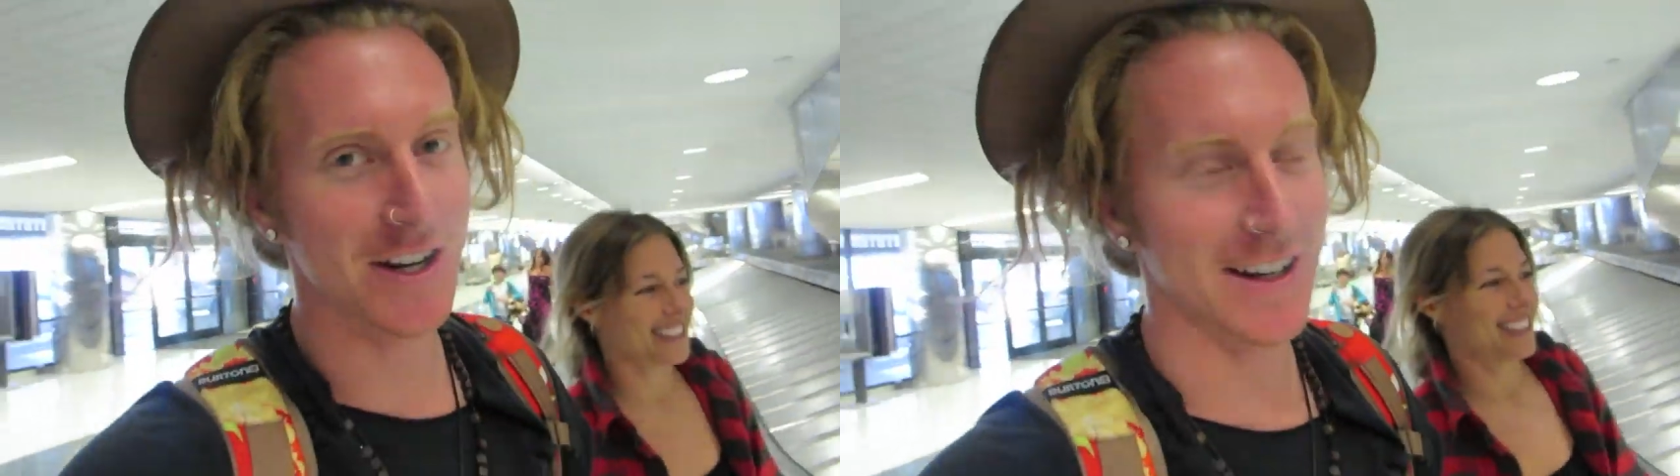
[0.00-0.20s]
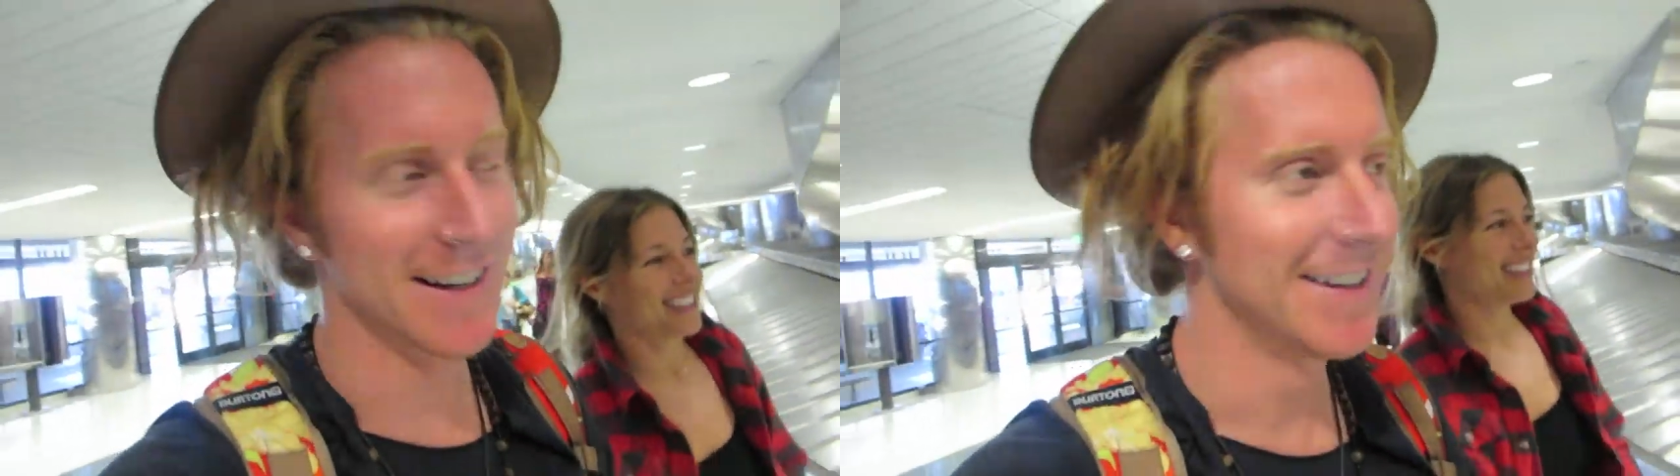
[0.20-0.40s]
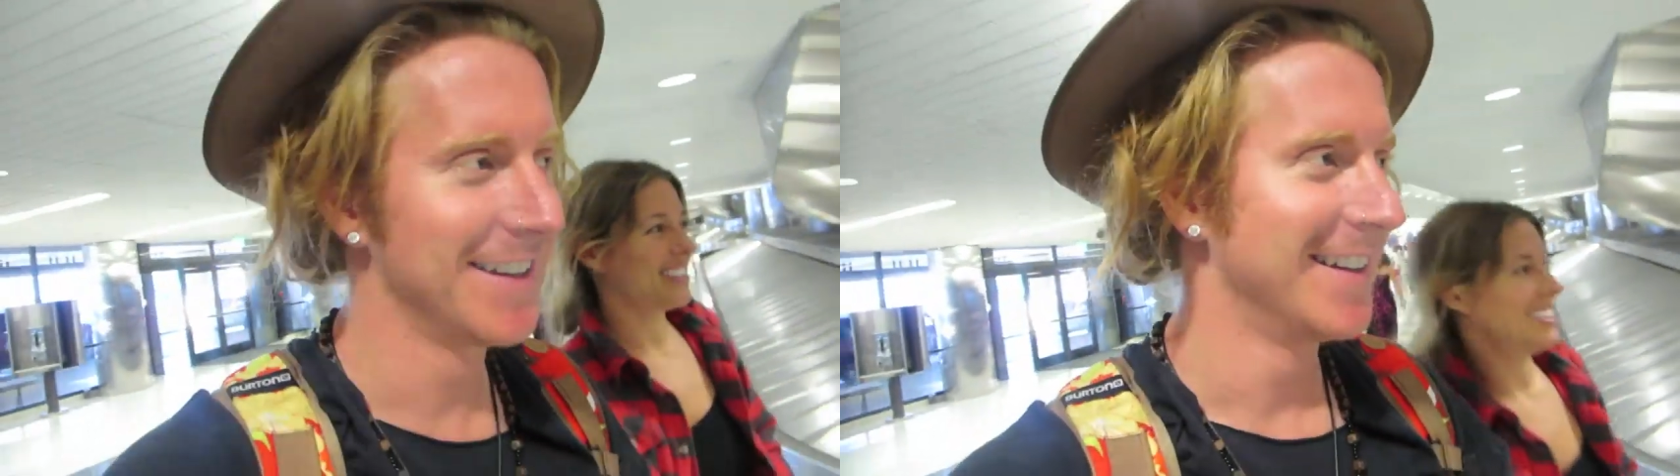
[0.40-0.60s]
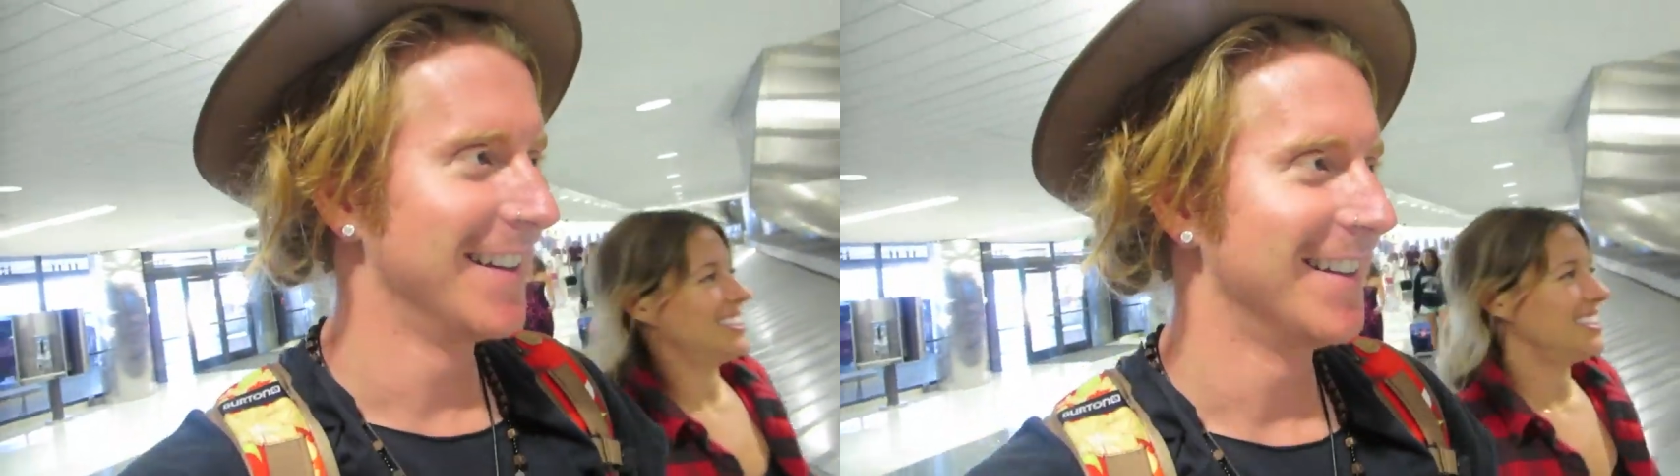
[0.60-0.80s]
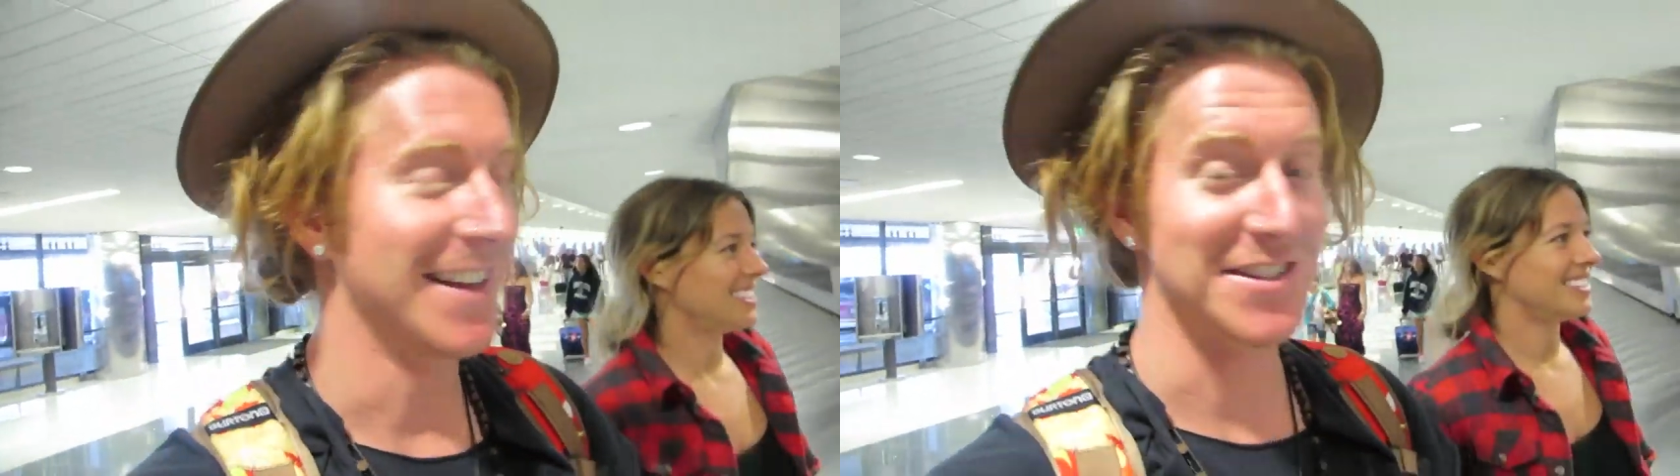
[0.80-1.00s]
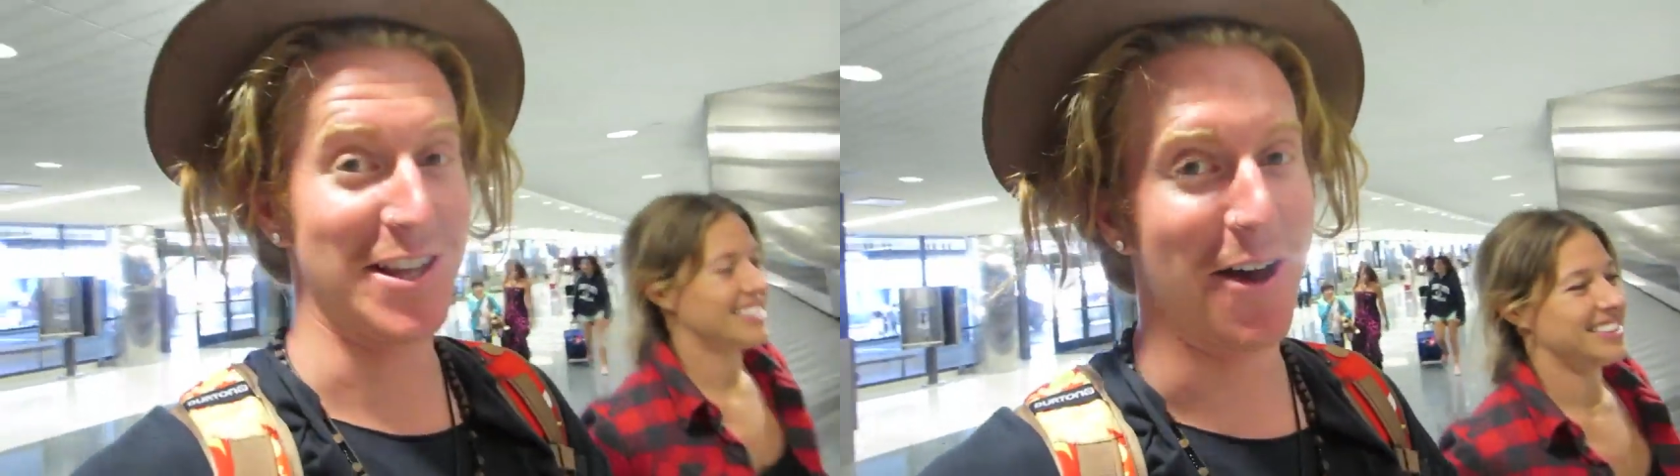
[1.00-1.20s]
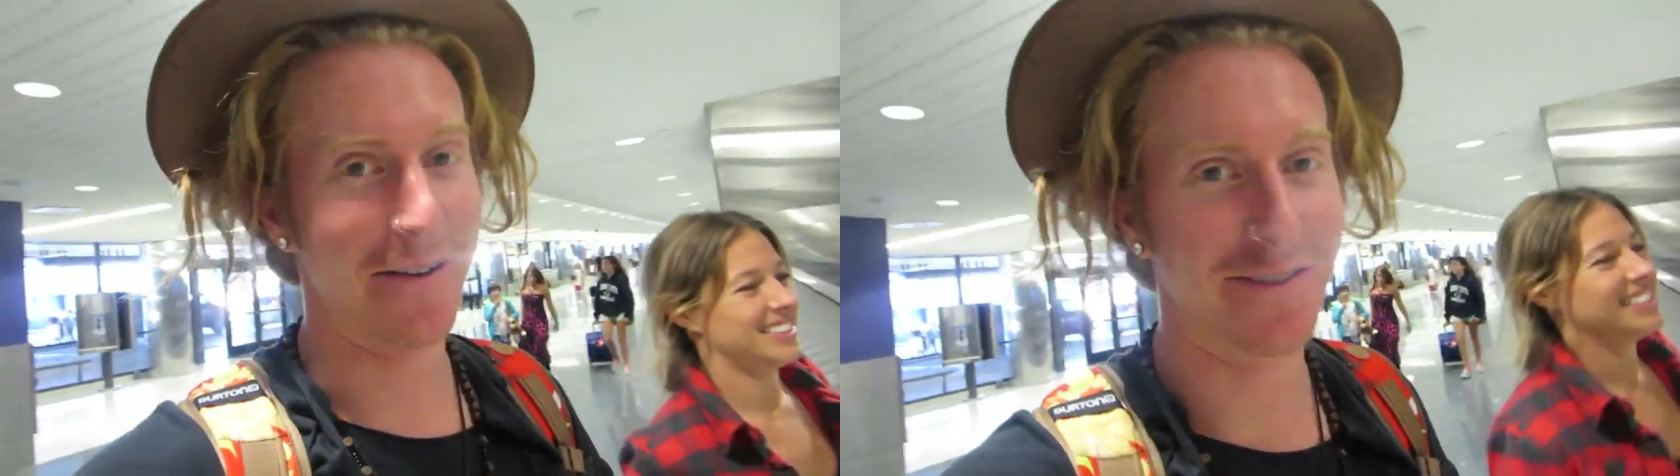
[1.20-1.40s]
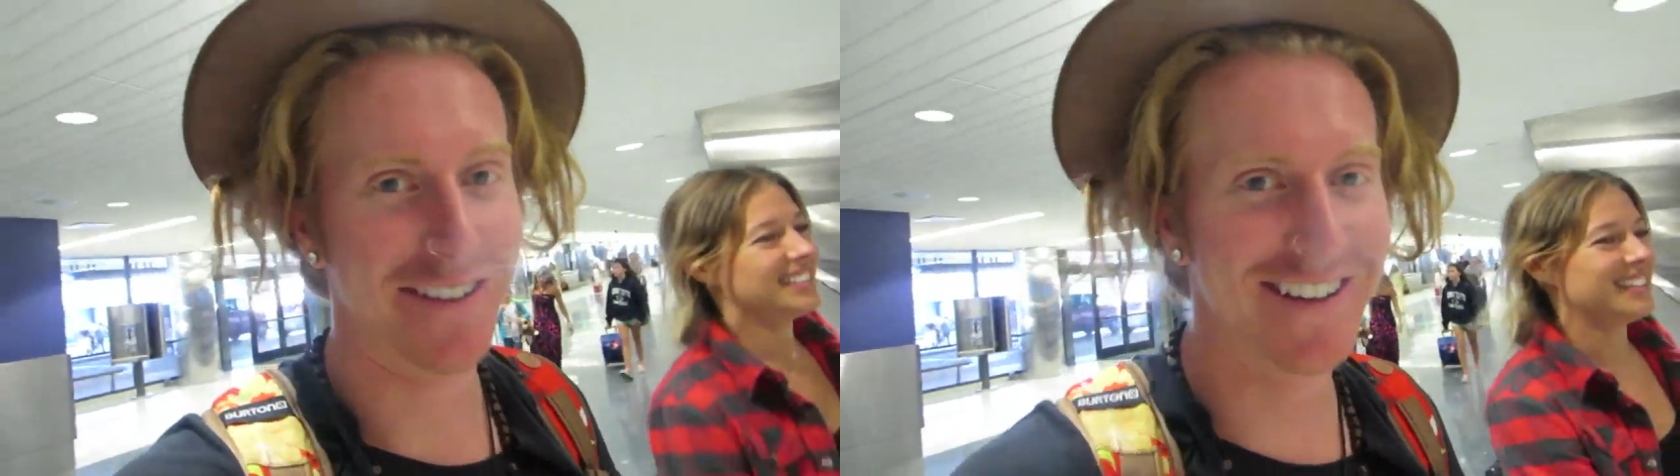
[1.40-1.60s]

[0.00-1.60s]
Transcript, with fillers: Jenny. That's love.